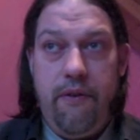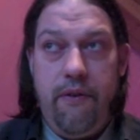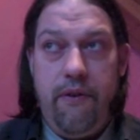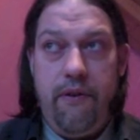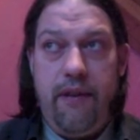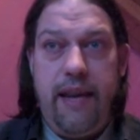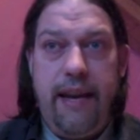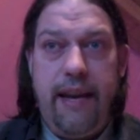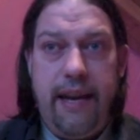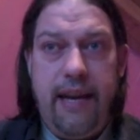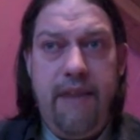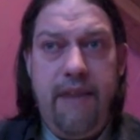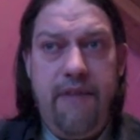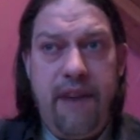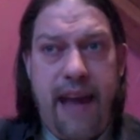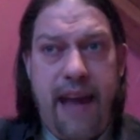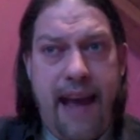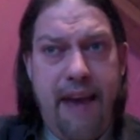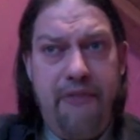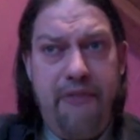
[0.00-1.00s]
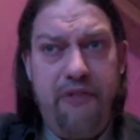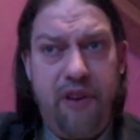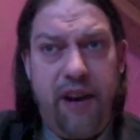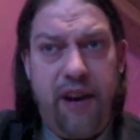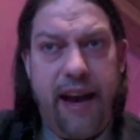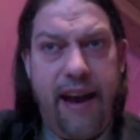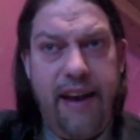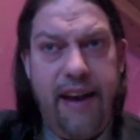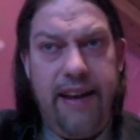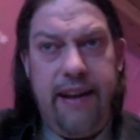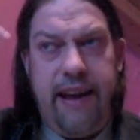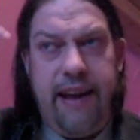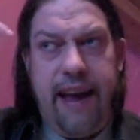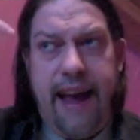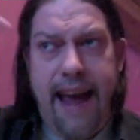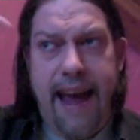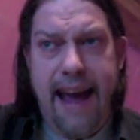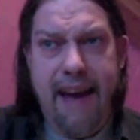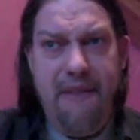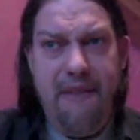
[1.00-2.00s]
that even after I
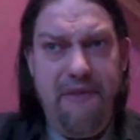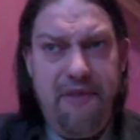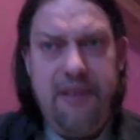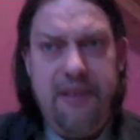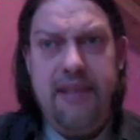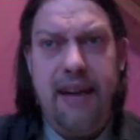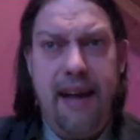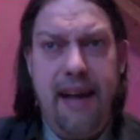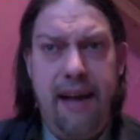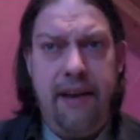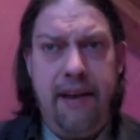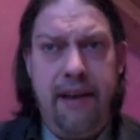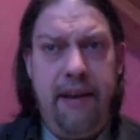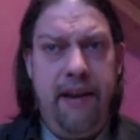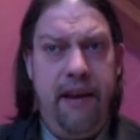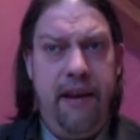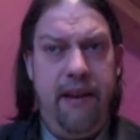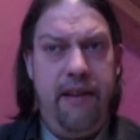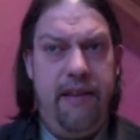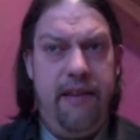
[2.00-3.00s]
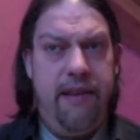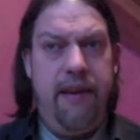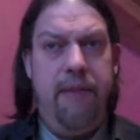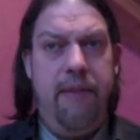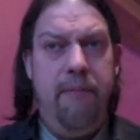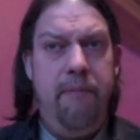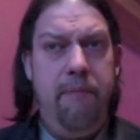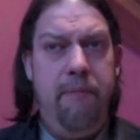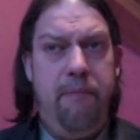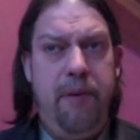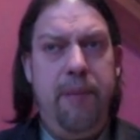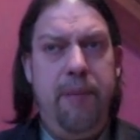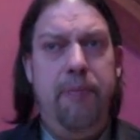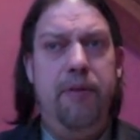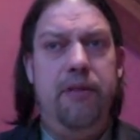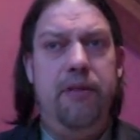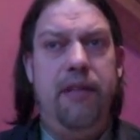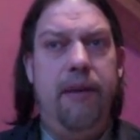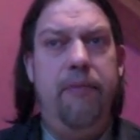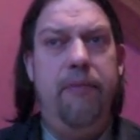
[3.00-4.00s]
have done them, people
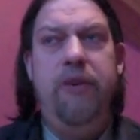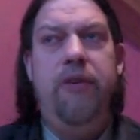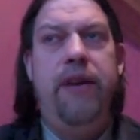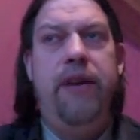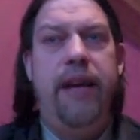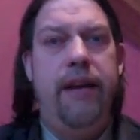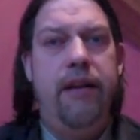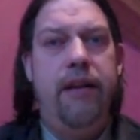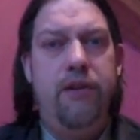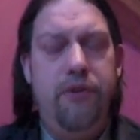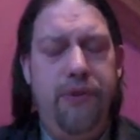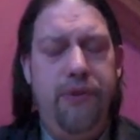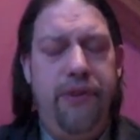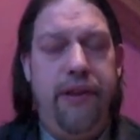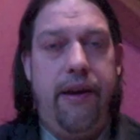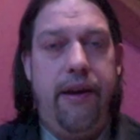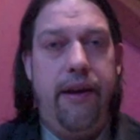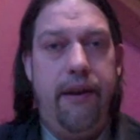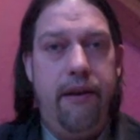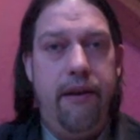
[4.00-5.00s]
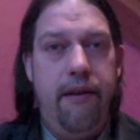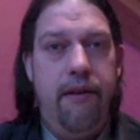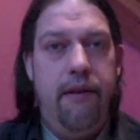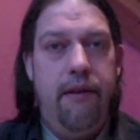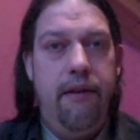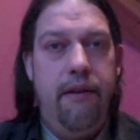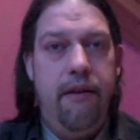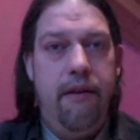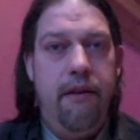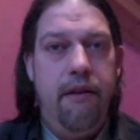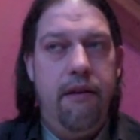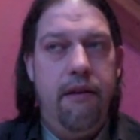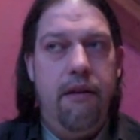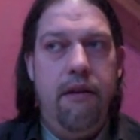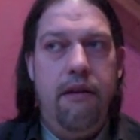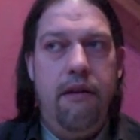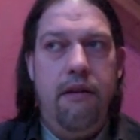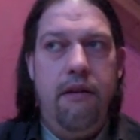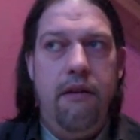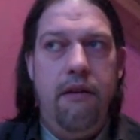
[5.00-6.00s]
tell me you cannot do that.
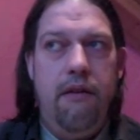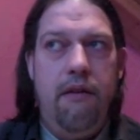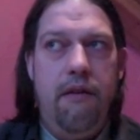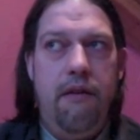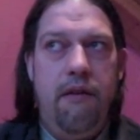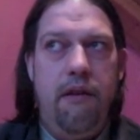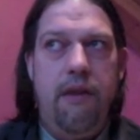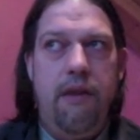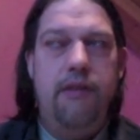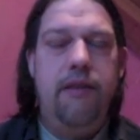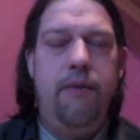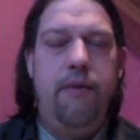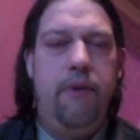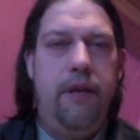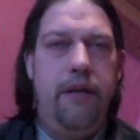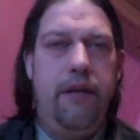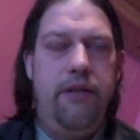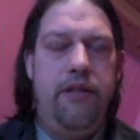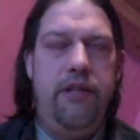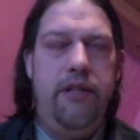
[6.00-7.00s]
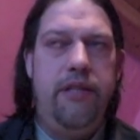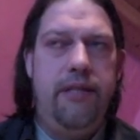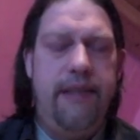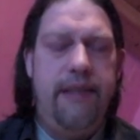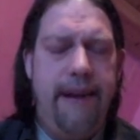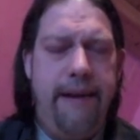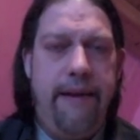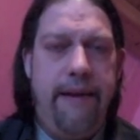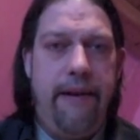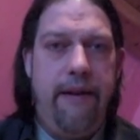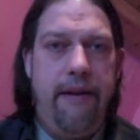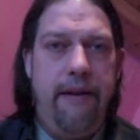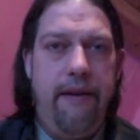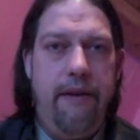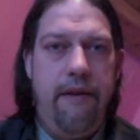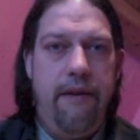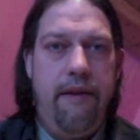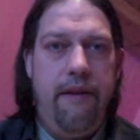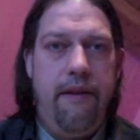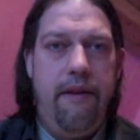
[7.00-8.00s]
And I say, well, I just did it.
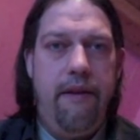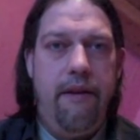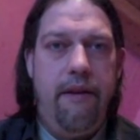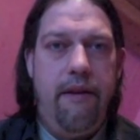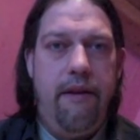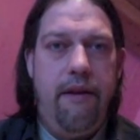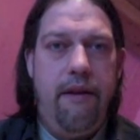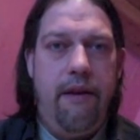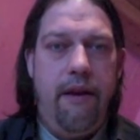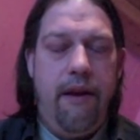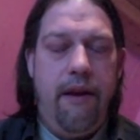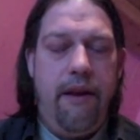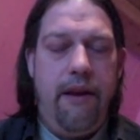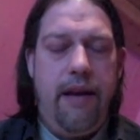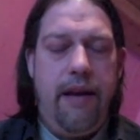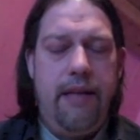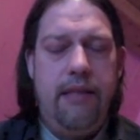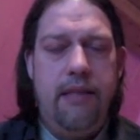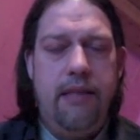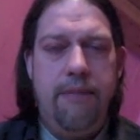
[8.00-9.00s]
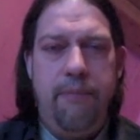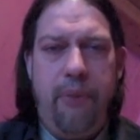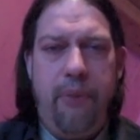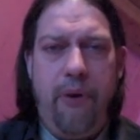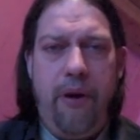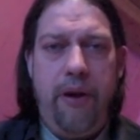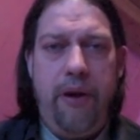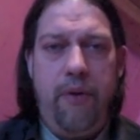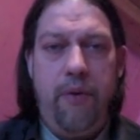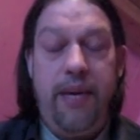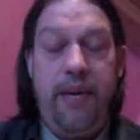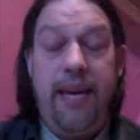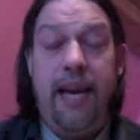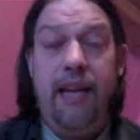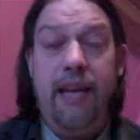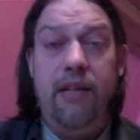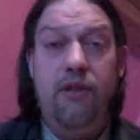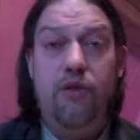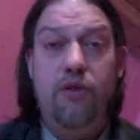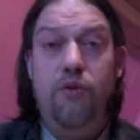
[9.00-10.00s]
And that's the point. We
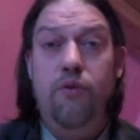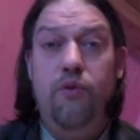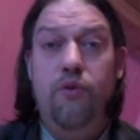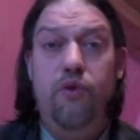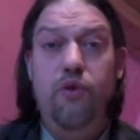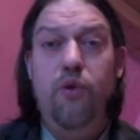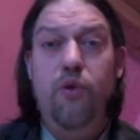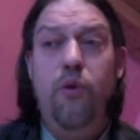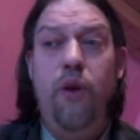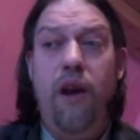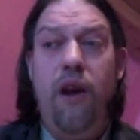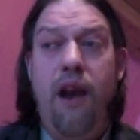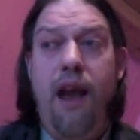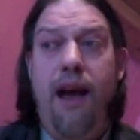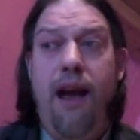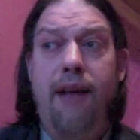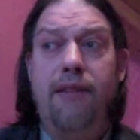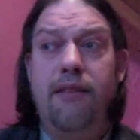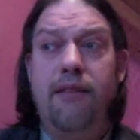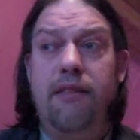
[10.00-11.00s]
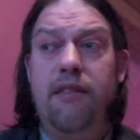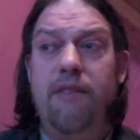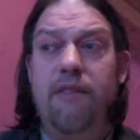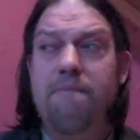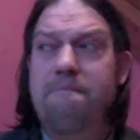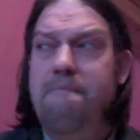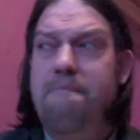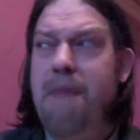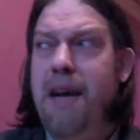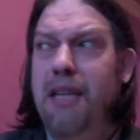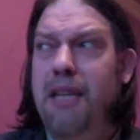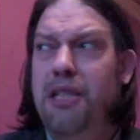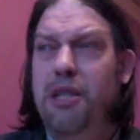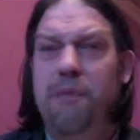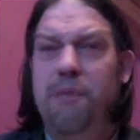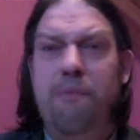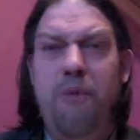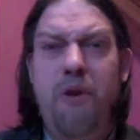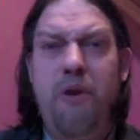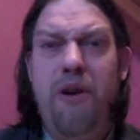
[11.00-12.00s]
can do much
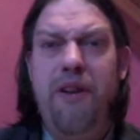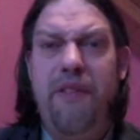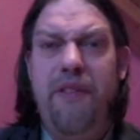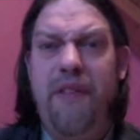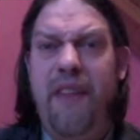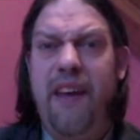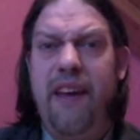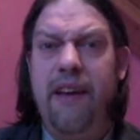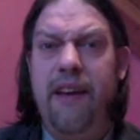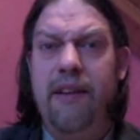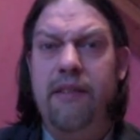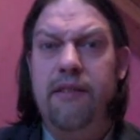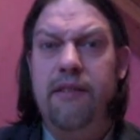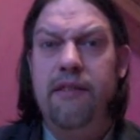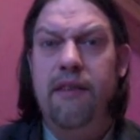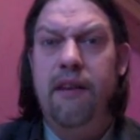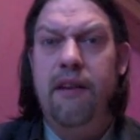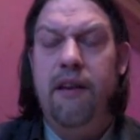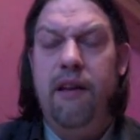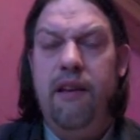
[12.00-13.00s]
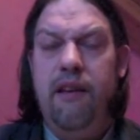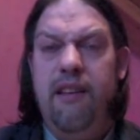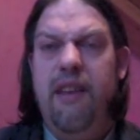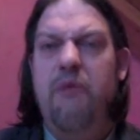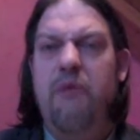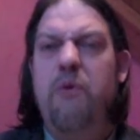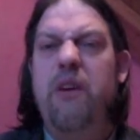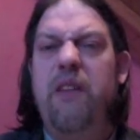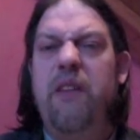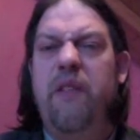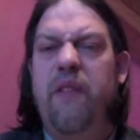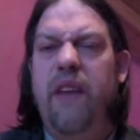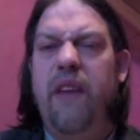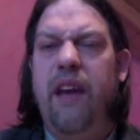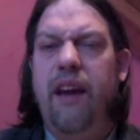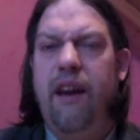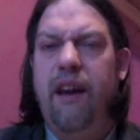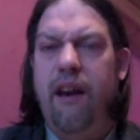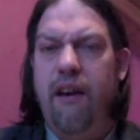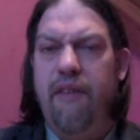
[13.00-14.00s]
more things than we
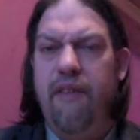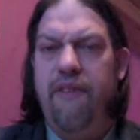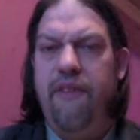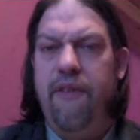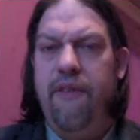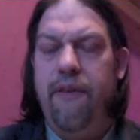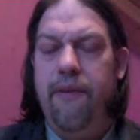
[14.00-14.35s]
think of.